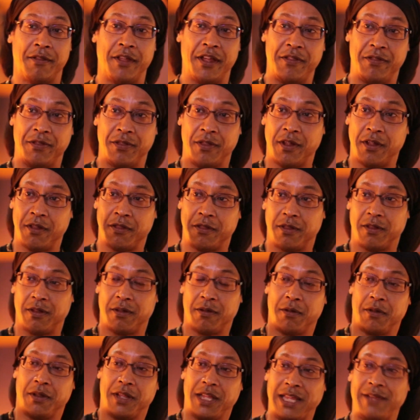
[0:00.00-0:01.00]
then,
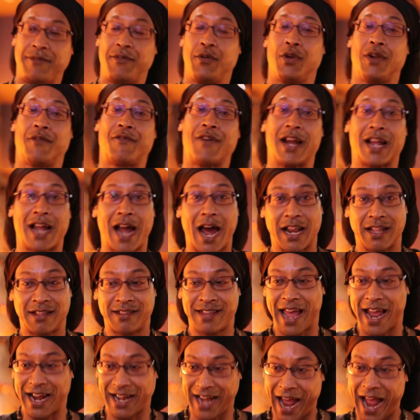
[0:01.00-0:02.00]
even if I got
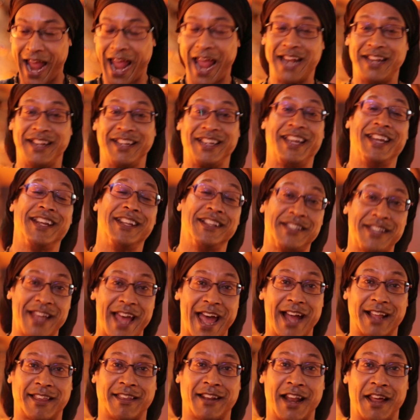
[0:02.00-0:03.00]
attacked, I had to get
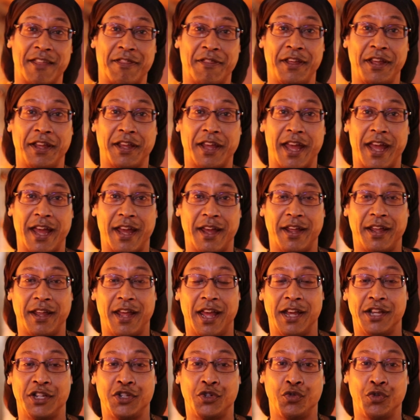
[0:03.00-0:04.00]
attacked. And I think,
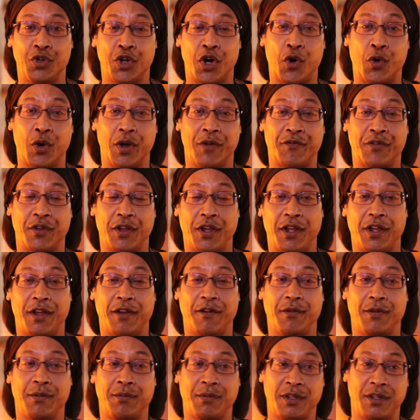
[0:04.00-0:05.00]
as you know, if
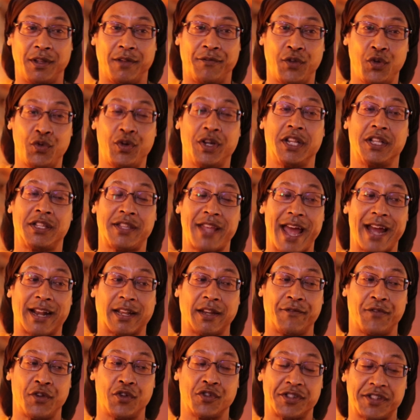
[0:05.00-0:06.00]
you get
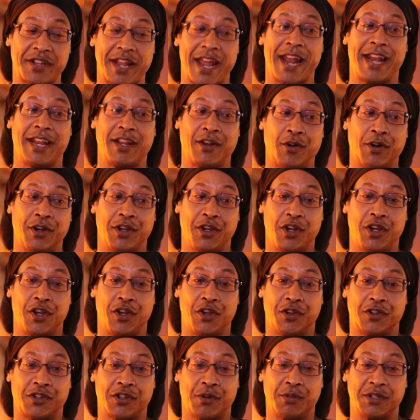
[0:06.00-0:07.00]
attacked, if you're standing
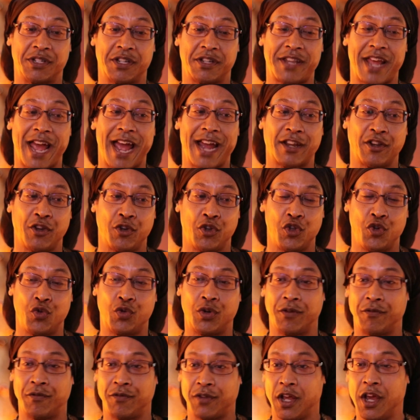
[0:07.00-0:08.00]
on someone's attacking
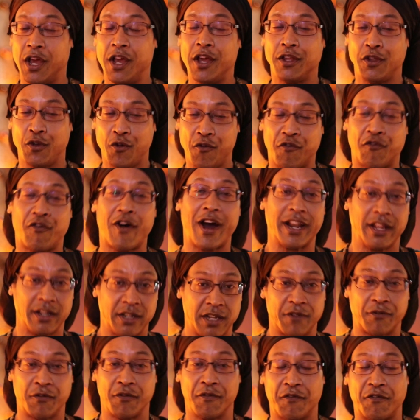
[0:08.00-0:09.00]
you, you fight
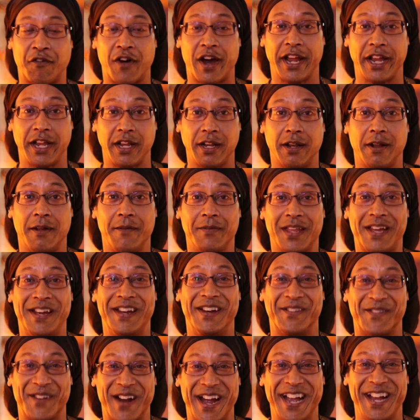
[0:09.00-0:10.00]
a different fight,
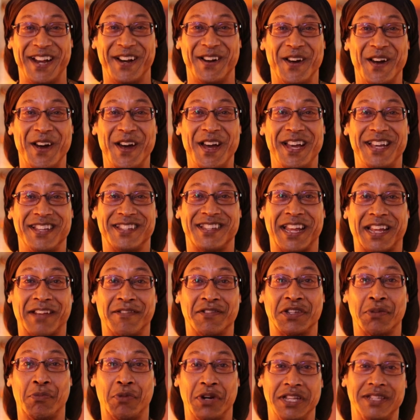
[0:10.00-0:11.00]
right? It's
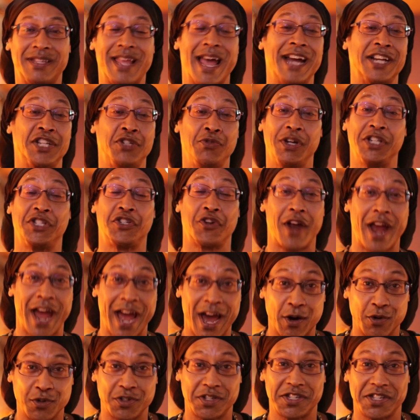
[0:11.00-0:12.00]
like if someone attacks you at your
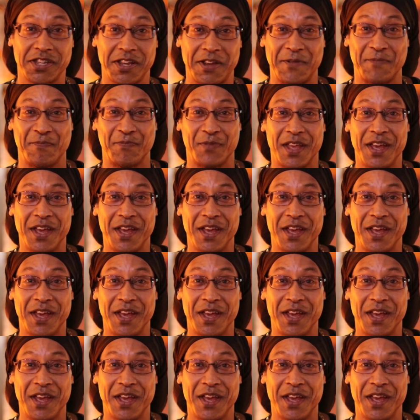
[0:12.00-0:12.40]
house,